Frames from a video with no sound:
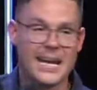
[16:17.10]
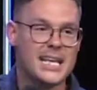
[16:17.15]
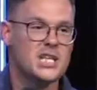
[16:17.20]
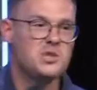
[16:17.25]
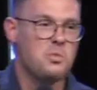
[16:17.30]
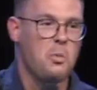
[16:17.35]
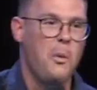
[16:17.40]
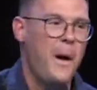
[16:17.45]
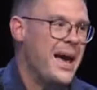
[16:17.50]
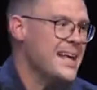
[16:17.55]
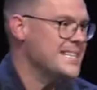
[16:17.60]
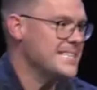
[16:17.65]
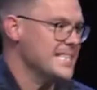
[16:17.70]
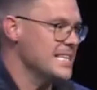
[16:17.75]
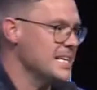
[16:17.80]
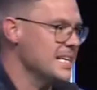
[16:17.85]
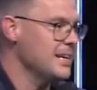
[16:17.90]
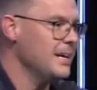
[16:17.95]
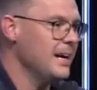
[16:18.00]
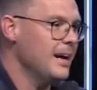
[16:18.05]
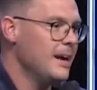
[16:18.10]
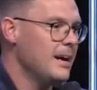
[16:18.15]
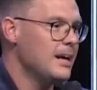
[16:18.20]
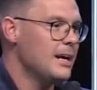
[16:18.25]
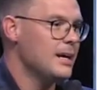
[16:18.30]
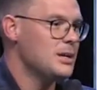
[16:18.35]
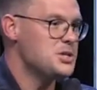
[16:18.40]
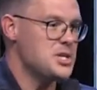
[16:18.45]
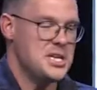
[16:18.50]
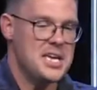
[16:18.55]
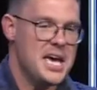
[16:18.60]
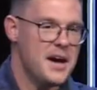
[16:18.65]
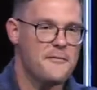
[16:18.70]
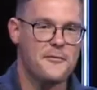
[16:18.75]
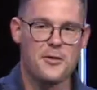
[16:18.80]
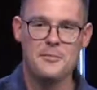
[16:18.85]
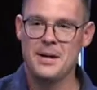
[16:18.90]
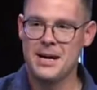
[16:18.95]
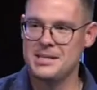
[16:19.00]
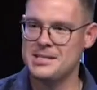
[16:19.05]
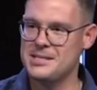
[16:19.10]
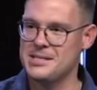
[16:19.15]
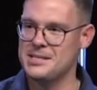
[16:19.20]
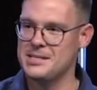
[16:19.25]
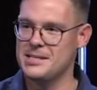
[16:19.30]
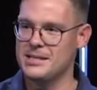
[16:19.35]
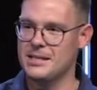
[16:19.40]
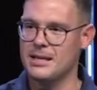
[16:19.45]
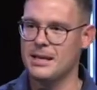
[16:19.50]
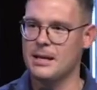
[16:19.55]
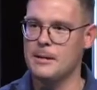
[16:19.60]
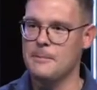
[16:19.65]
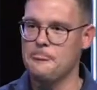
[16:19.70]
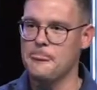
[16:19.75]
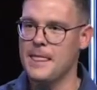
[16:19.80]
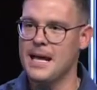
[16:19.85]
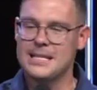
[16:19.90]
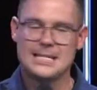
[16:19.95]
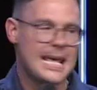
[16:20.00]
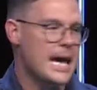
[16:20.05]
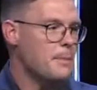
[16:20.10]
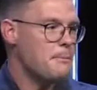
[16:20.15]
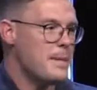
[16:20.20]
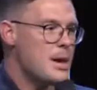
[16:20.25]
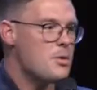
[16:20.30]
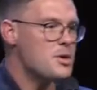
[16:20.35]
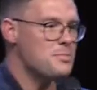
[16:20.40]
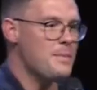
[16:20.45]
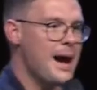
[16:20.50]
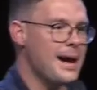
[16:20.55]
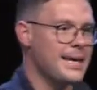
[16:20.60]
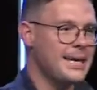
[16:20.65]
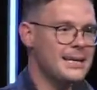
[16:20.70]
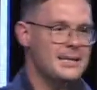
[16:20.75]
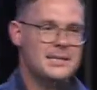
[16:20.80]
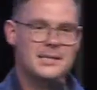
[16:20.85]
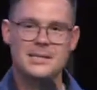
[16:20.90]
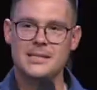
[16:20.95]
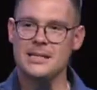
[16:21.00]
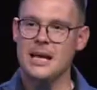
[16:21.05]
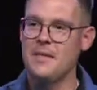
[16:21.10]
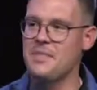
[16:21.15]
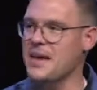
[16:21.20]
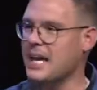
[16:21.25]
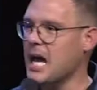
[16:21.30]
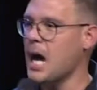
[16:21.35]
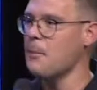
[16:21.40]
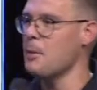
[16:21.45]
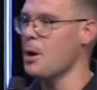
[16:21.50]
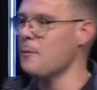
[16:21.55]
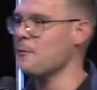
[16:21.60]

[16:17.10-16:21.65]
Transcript: He's waiting to hear from us. It's like me with my kids. They come home